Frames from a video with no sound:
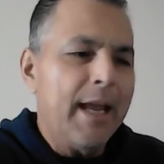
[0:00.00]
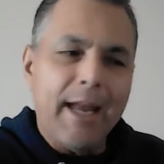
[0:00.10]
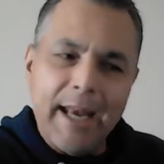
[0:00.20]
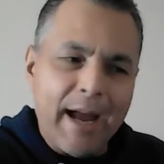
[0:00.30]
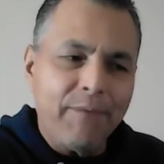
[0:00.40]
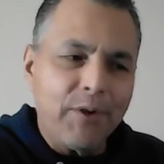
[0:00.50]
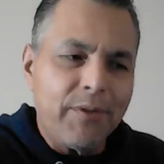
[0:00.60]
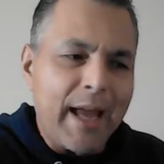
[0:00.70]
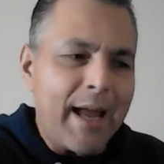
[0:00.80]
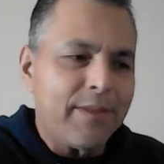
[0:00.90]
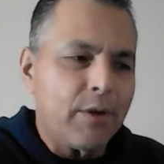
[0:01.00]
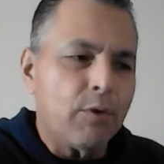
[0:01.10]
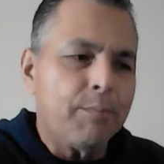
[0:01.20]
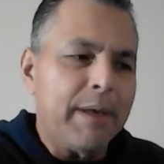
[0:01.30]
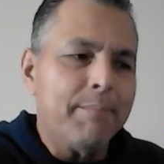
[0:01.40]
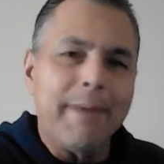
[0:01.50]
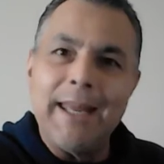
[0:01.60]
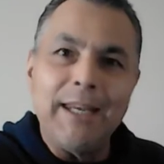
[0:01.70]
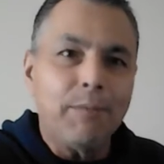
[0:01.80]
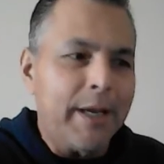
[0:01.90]
And after that, there will be
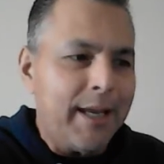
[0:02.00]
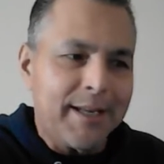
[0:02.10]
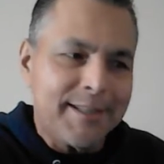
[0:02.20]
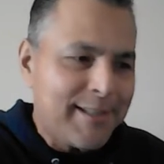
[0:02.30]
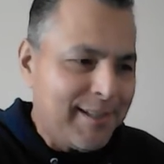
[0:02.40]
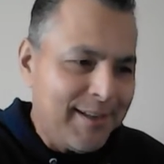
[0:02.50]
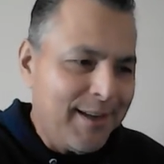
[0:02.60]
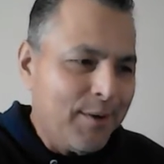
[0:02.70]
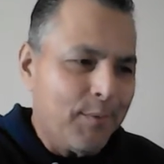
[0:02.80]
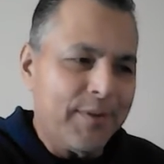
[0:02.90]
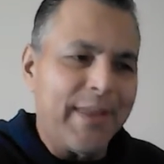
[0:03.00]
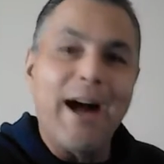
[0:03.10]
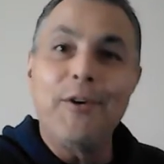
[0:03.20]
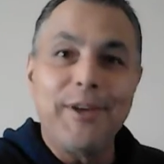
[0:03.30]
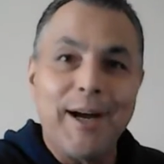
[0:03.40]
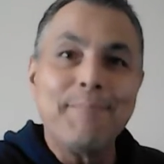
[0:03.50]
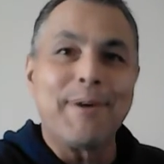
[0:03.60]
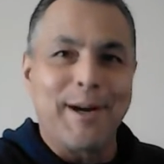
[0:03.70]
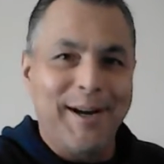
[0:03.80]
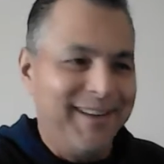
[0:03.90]
many weeks without
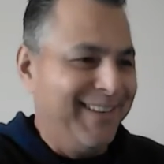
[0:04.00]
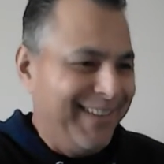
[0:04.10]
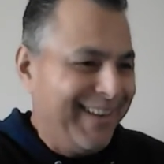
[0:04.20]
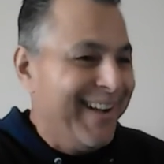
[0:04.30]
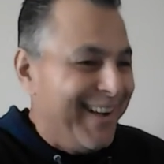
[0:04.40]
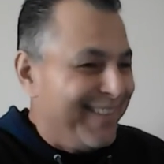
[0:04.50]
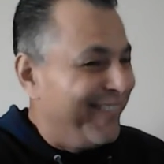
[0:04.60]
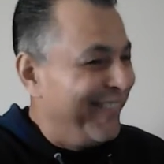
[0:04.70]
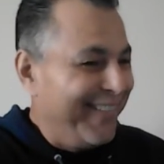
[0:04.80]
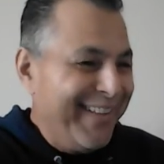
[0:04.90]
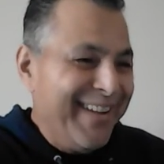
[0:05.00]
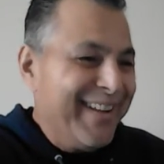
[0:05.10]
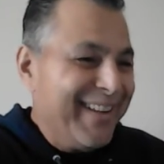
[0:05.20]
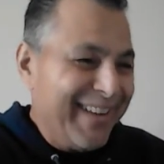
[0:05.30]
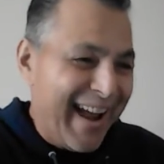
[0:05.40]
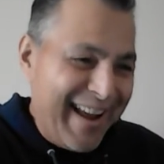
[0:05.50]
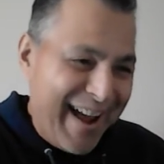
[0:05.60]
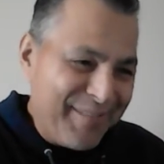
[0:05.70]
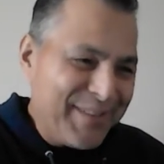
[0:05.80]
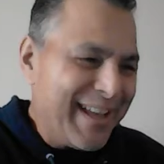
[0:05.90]
number. and
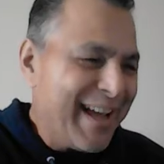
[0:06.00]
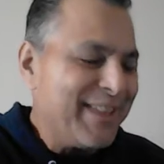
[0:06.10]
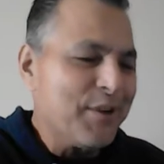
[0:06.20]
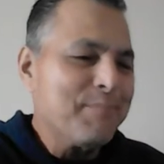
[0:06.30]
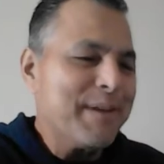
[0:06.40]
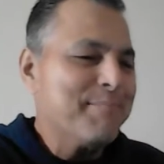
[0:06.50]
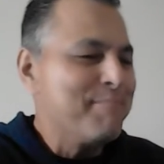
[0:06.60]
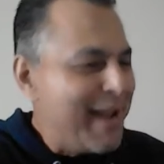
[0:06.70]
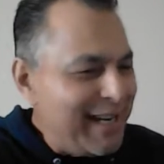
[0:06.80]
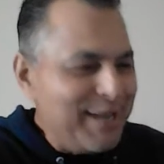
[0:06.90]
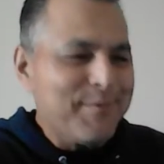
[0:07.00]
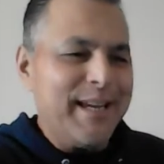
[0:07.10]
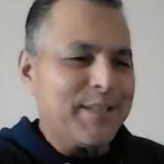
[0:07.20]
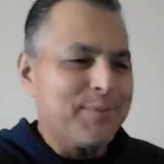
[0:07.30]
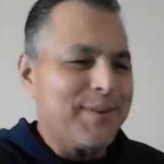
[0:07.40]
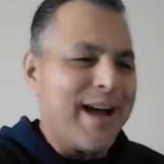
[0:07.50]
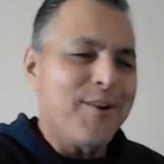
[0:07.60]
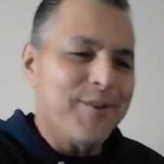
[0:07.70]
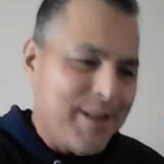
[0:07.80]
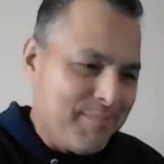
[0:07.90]
after that, there'll be many weeks
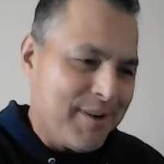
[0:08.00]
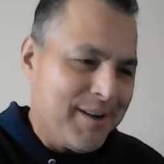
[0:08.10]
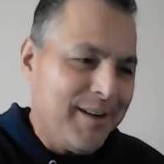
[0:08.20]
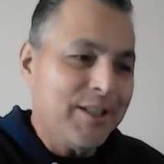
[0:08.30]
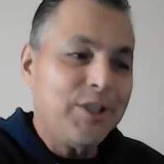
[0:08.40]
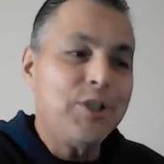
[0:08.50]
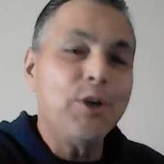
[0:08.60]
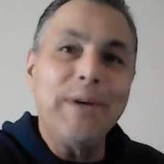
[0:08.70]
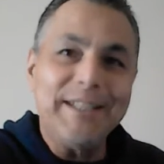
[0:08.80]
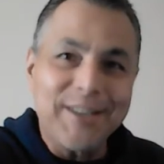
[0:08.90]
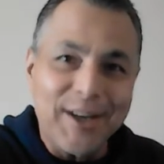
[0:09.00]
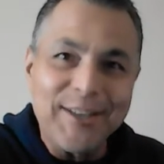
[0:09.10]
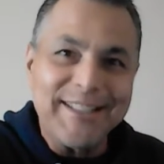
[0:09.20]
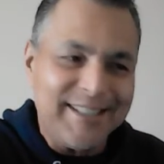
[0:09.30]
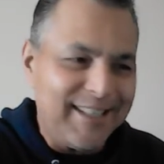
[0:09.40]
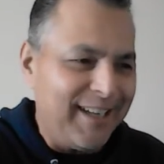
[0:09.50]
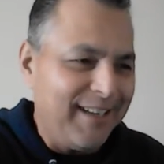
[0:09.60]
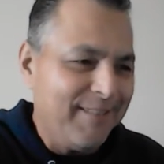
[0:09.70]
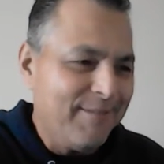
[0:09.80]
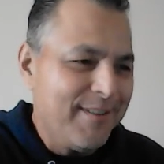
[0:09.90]
without number to
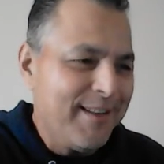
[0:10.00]
eternity.